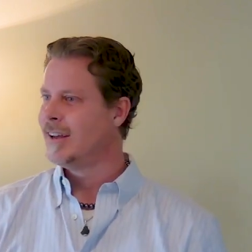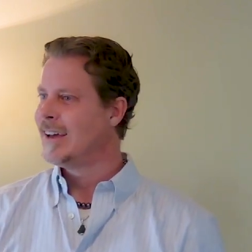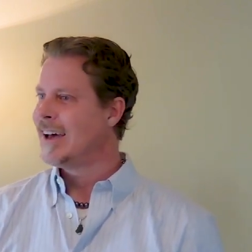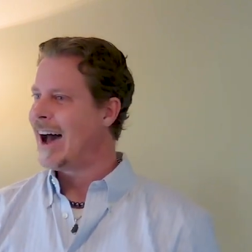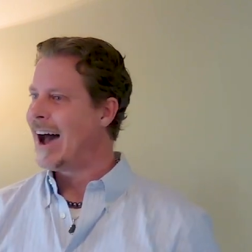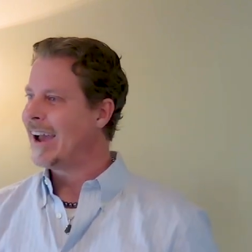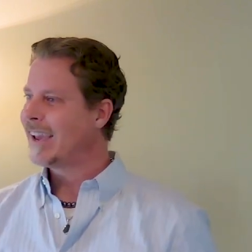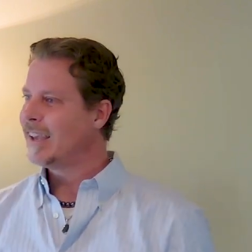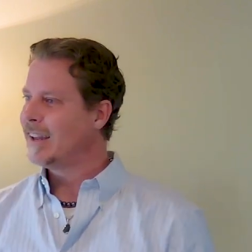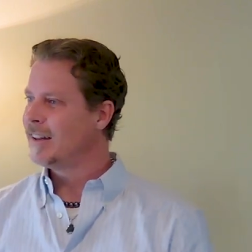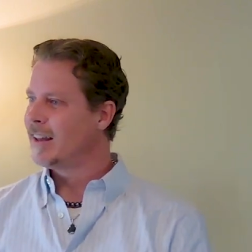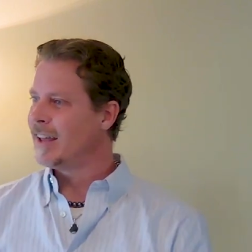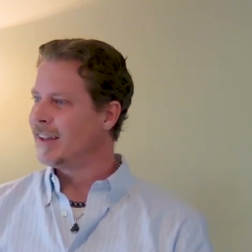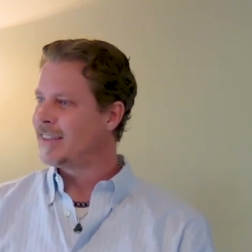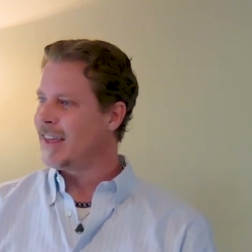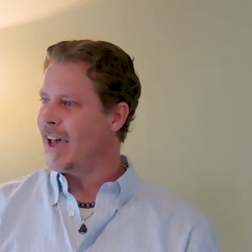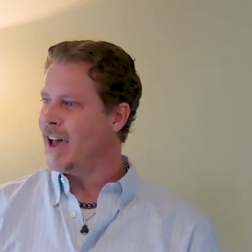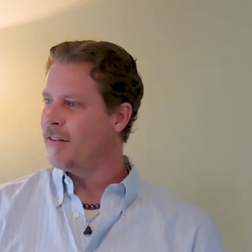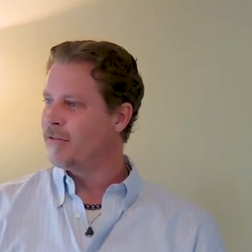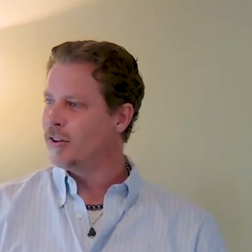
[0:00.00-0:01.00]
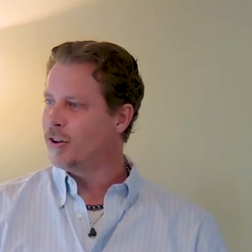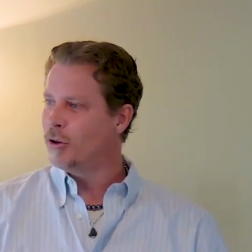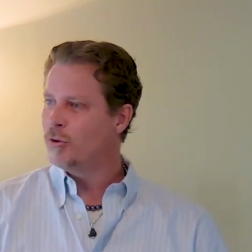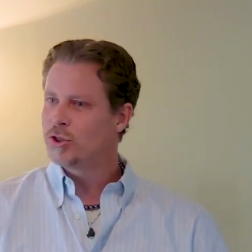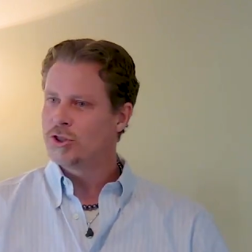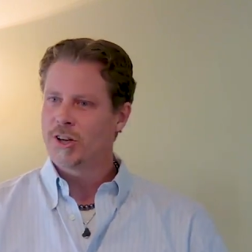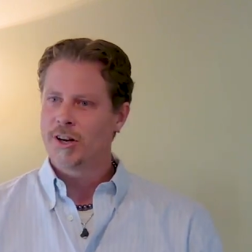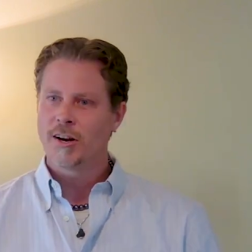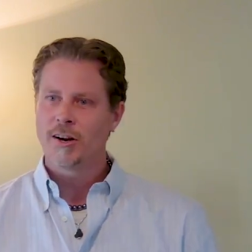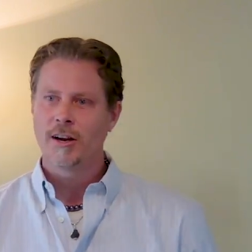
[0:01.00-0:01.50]
I can let the
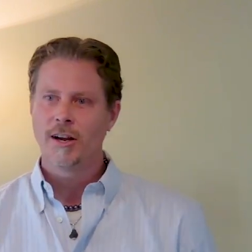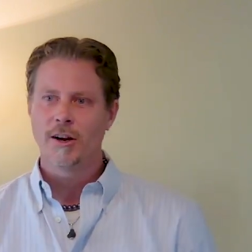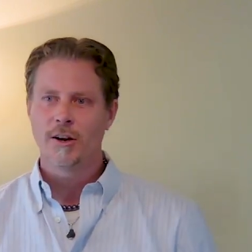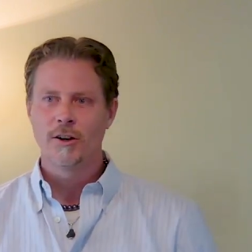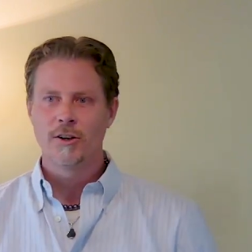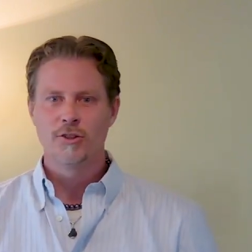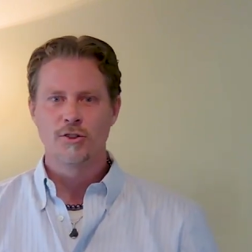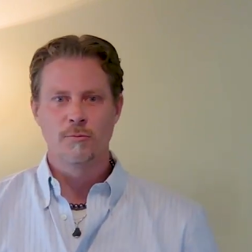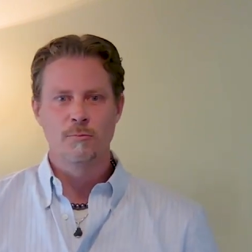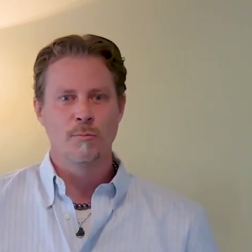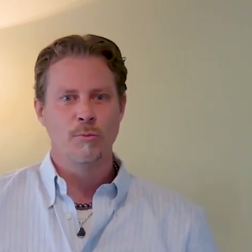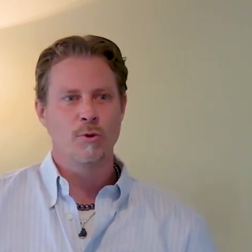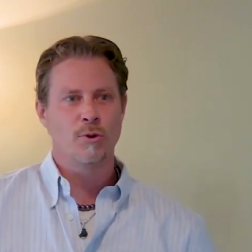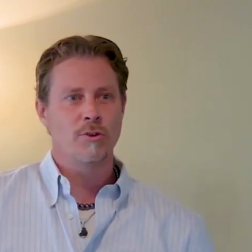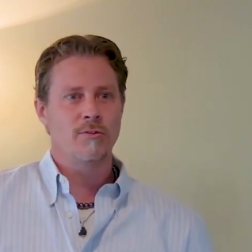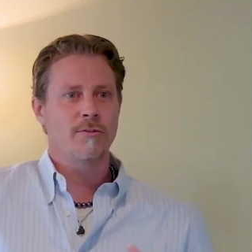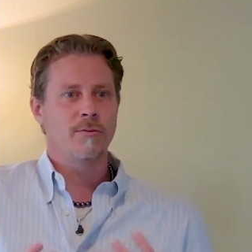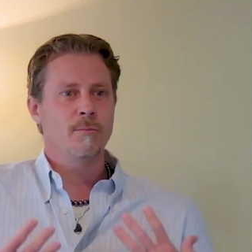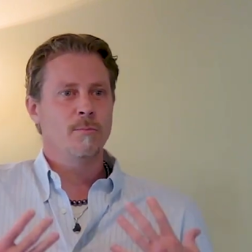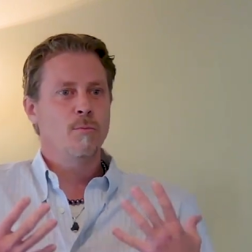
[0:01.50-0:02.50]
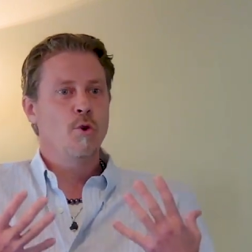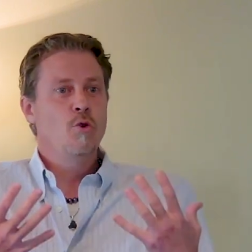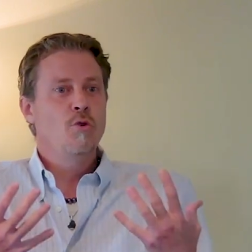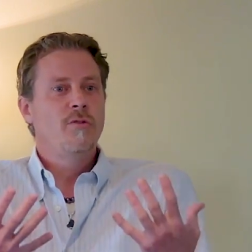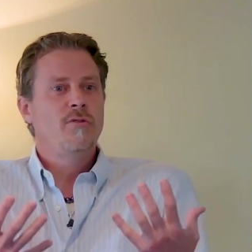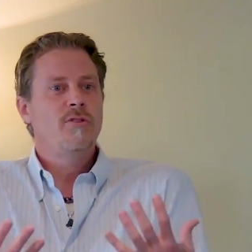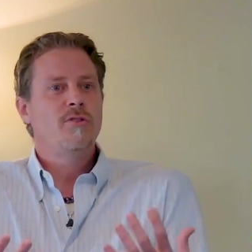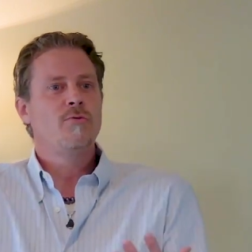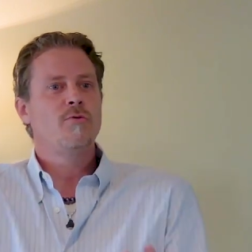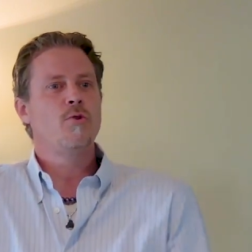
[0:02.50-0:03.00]
evolutionary urge
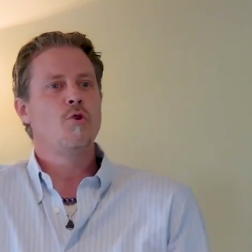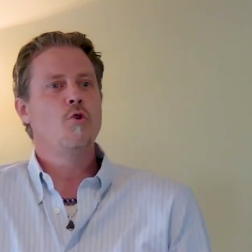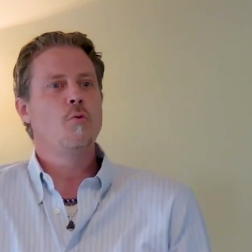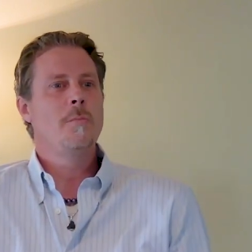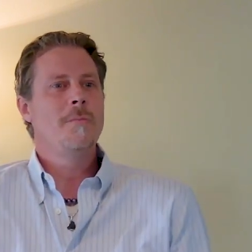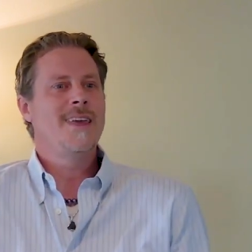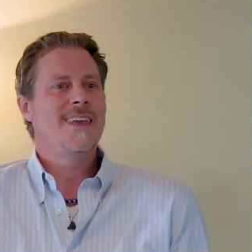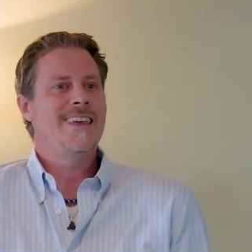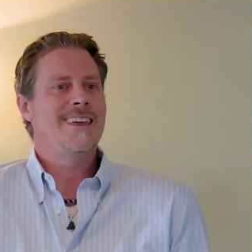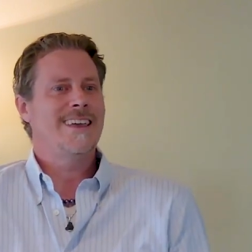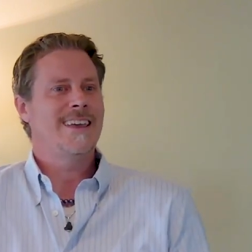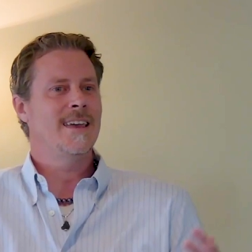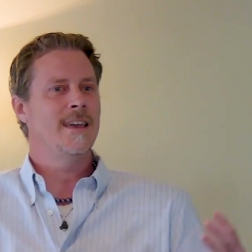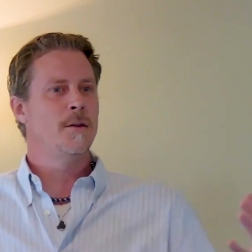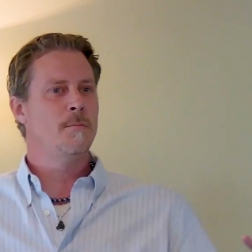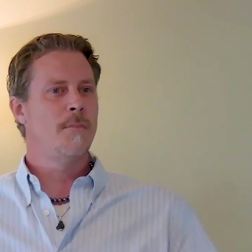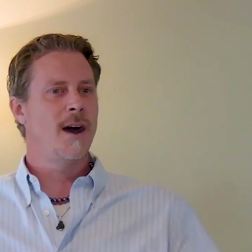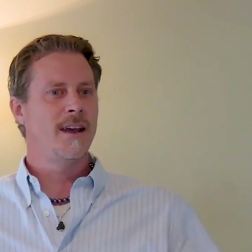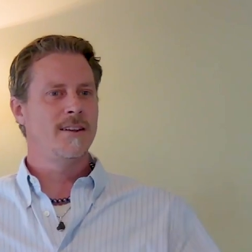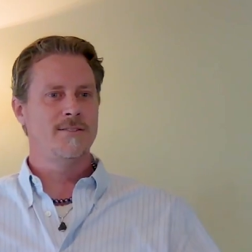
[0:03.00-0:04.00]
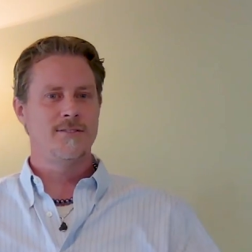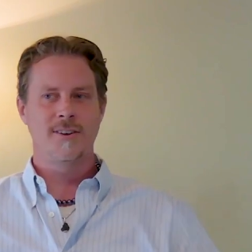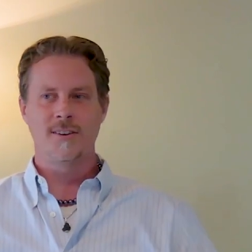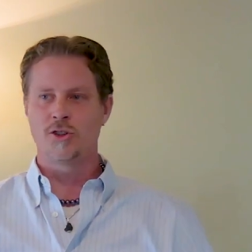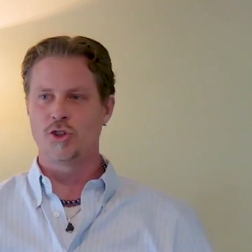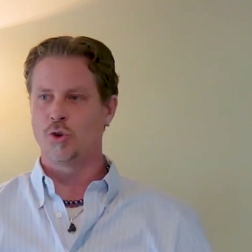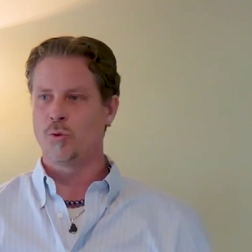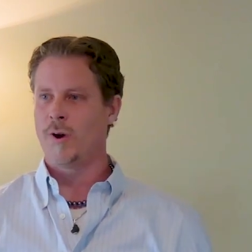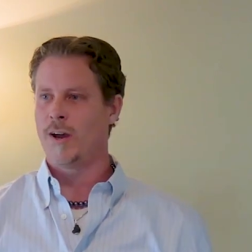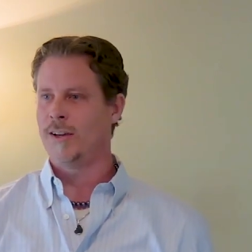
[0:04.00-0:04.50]
move through me in my
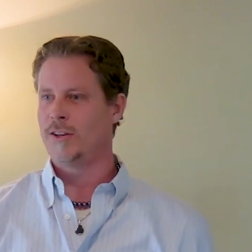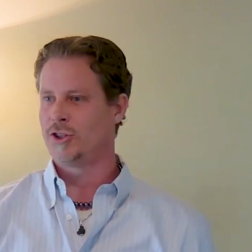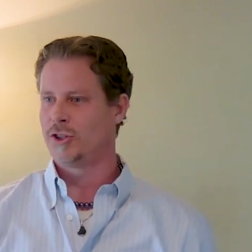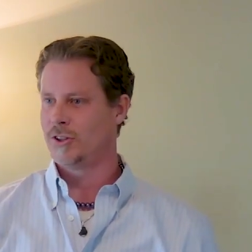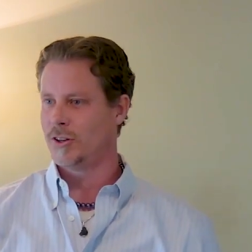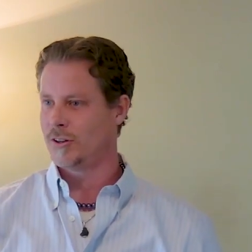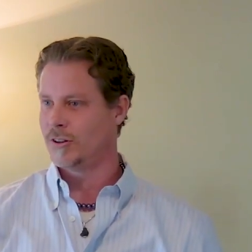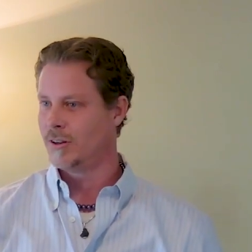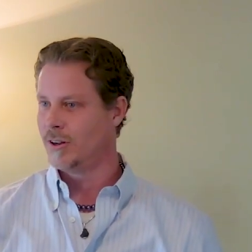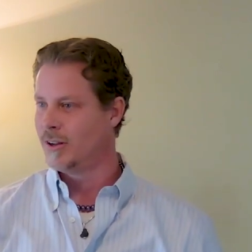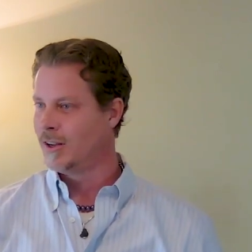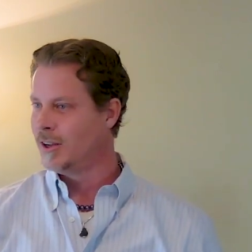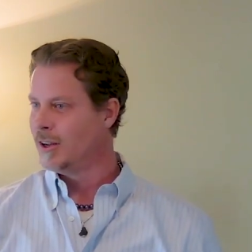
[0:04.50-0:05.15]
situation